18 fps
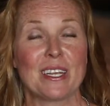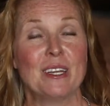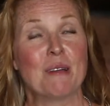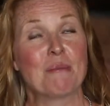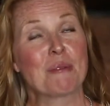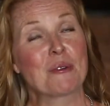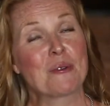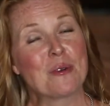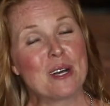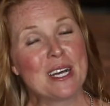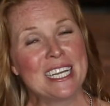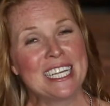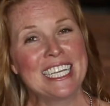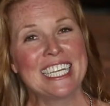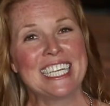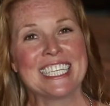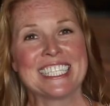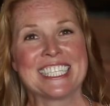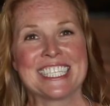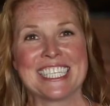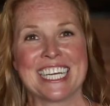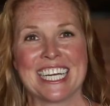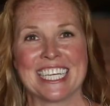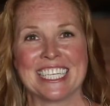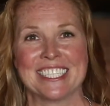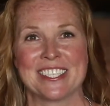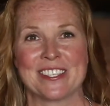Number 1 is
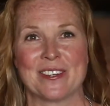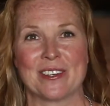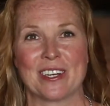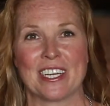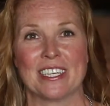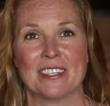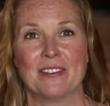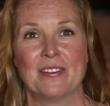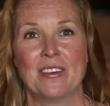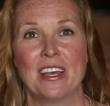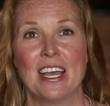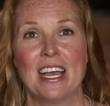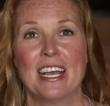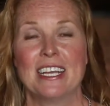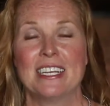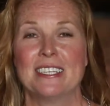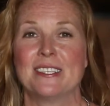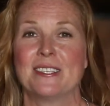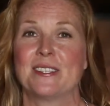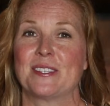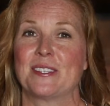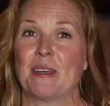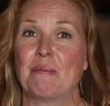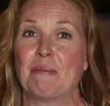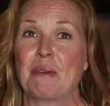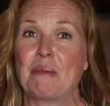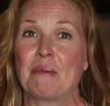diet soda.
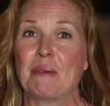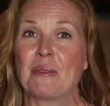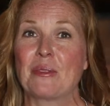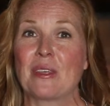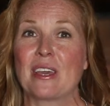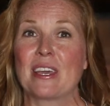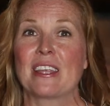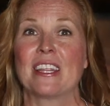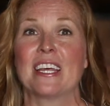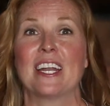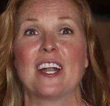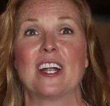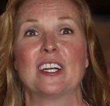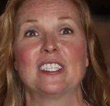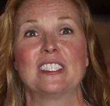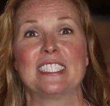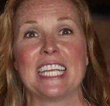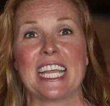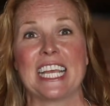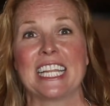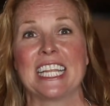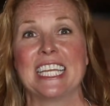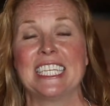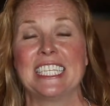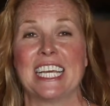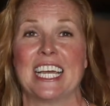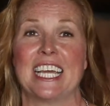Some people think that our
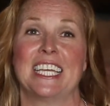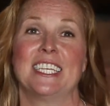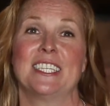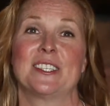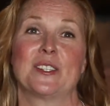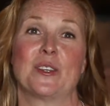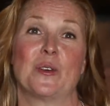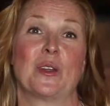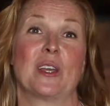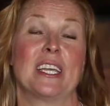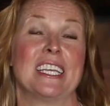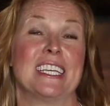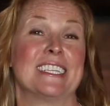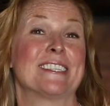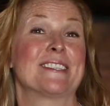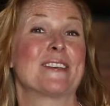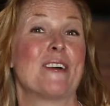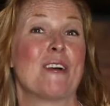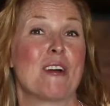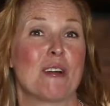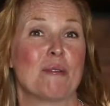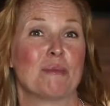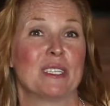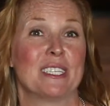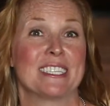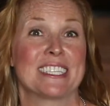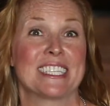daily diet soda is
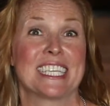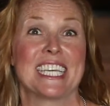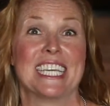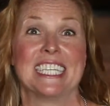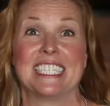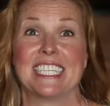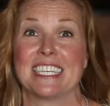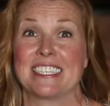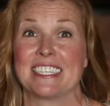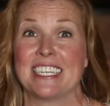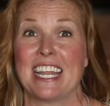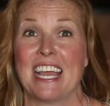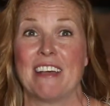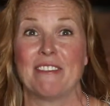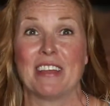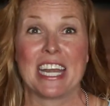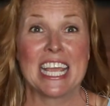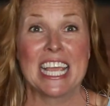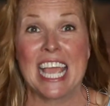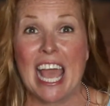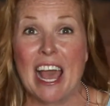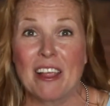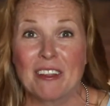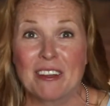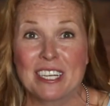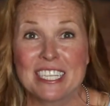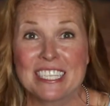harmless. It doesn't have any
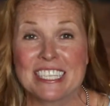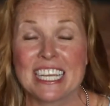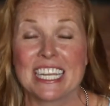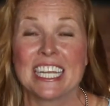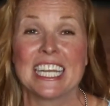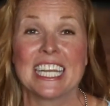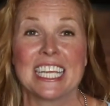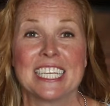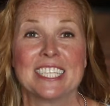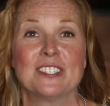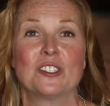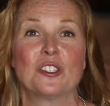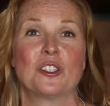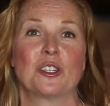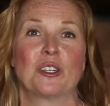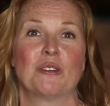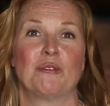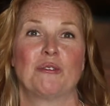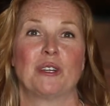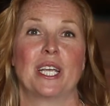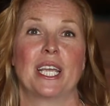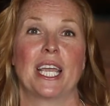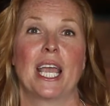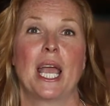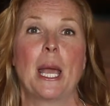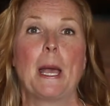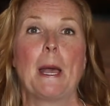calories and it is
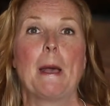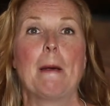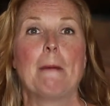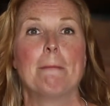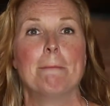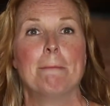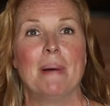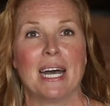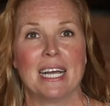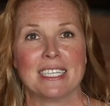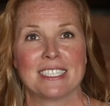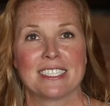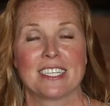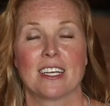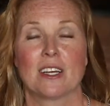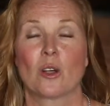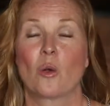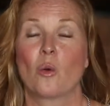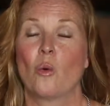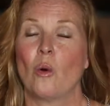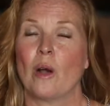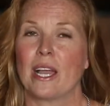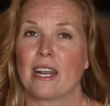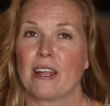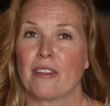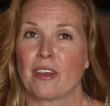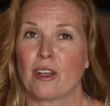sugar-free, but
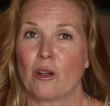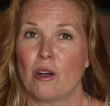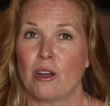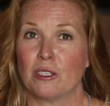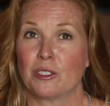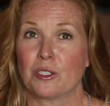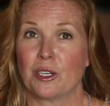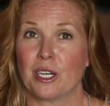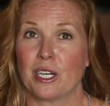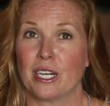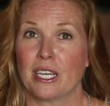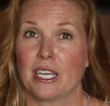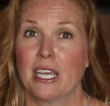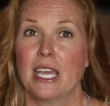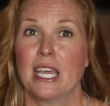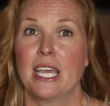quite on the contrary.